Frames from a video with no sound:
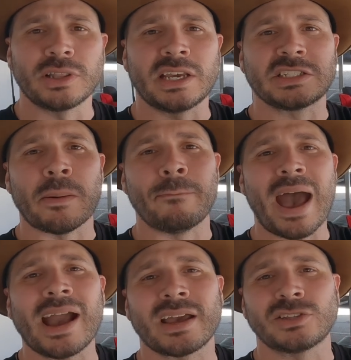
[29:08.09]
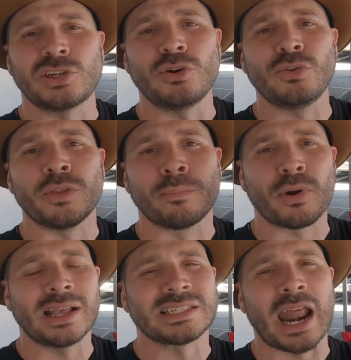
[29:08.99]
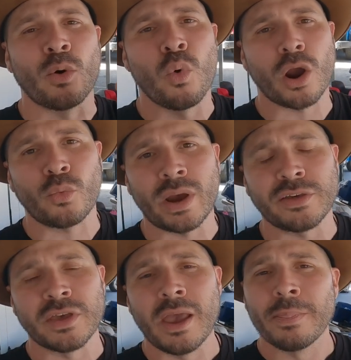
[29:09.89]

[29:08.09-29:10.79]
links back to the brands that I work with.